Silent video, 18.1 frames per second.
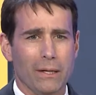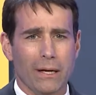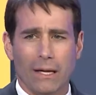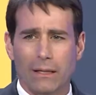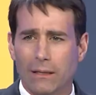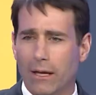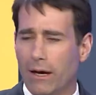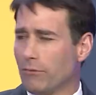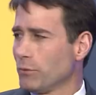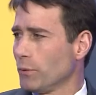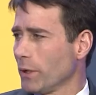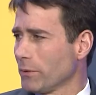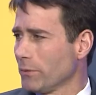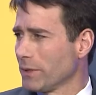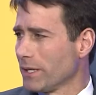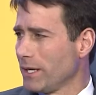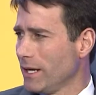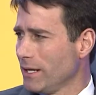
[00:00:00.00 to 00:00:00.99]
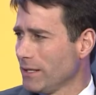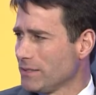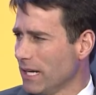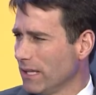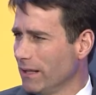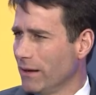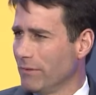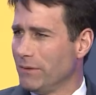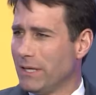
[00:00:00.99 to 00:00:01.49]
I loved working with kids, I
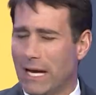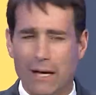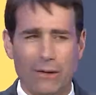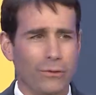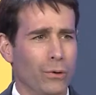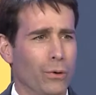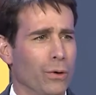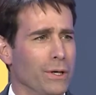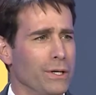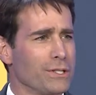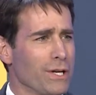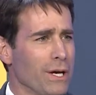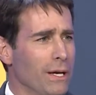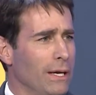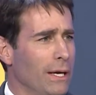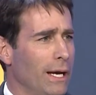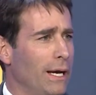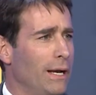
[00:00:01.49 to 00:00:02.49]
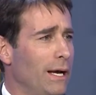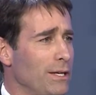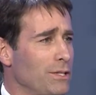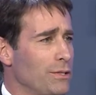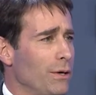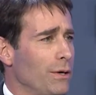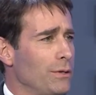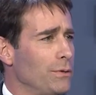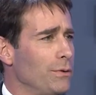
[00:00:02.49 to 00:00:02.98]
loved the outdoors, and I
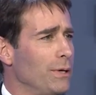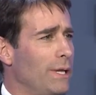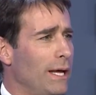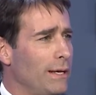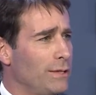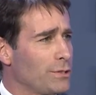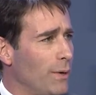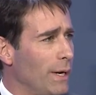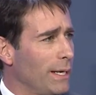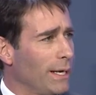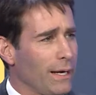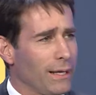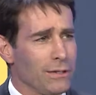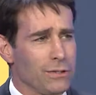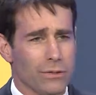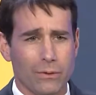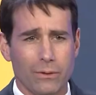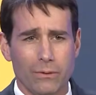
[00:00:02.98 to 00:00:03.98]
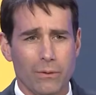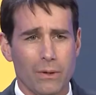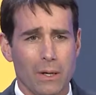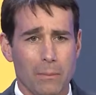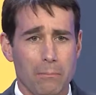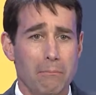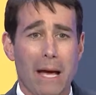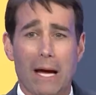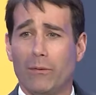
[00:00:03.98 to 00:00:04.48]
started doing that. So I into
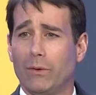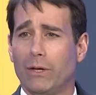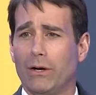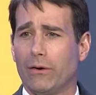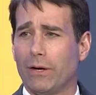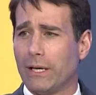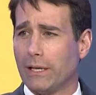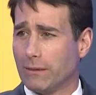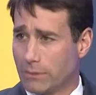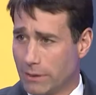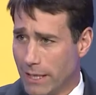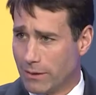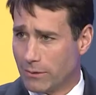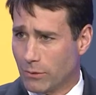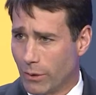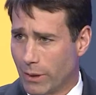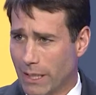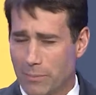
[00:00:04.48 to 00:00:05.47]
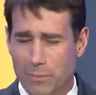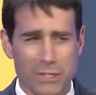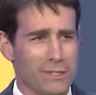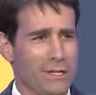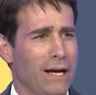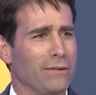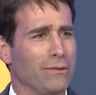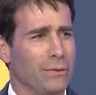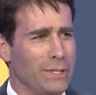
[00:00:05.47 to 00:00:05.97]
mountaineering, and growing up in
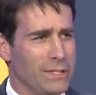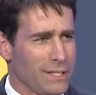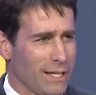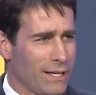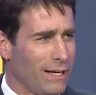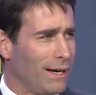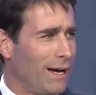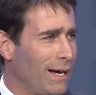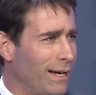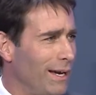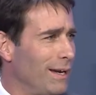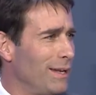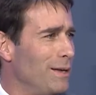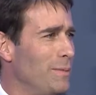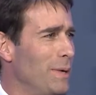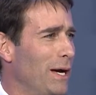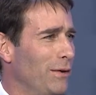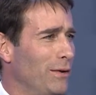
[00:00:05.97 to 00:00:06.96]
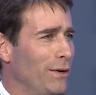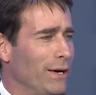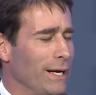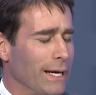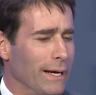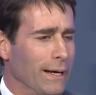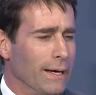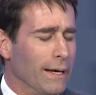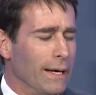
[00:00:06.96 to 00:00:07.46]
South Louisiana, I got into mountaineering,
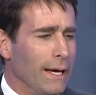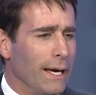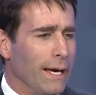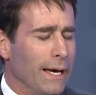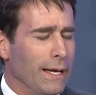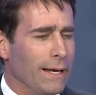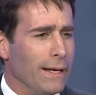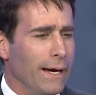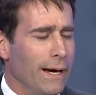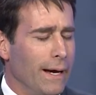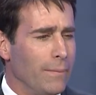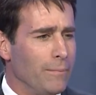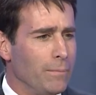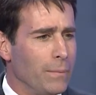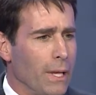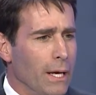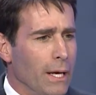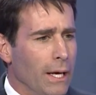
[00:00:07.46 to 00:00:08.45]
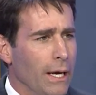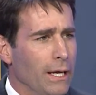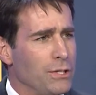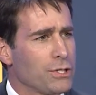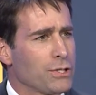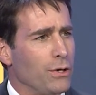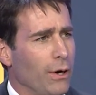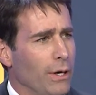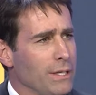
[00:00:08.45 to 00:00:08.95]
and
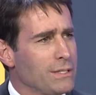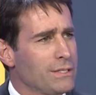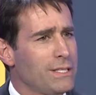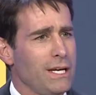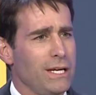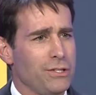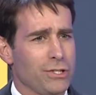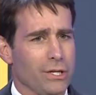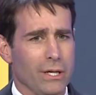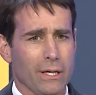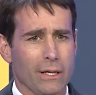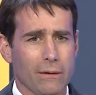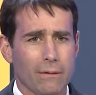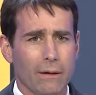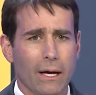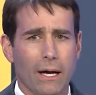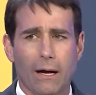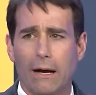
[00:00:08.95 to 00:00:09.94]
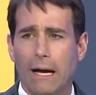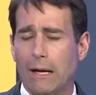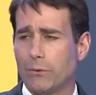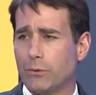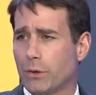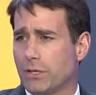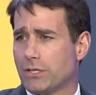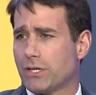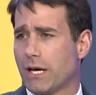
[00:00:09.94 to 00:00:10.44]
started teaching
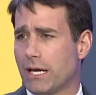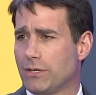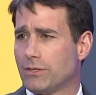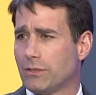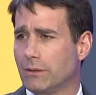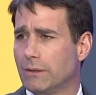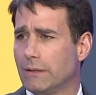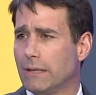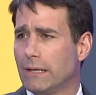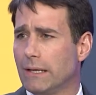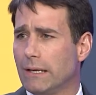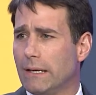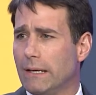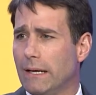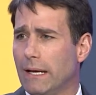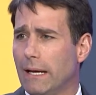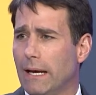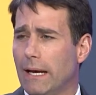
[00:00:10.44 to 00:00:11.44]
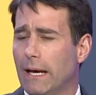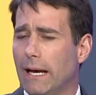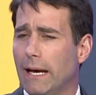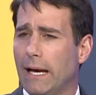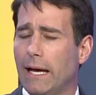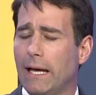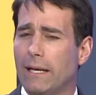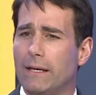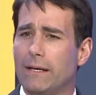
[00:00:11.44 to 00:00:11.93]
outdoor education.
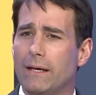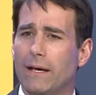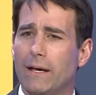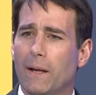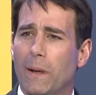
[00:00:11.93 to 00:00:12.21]
And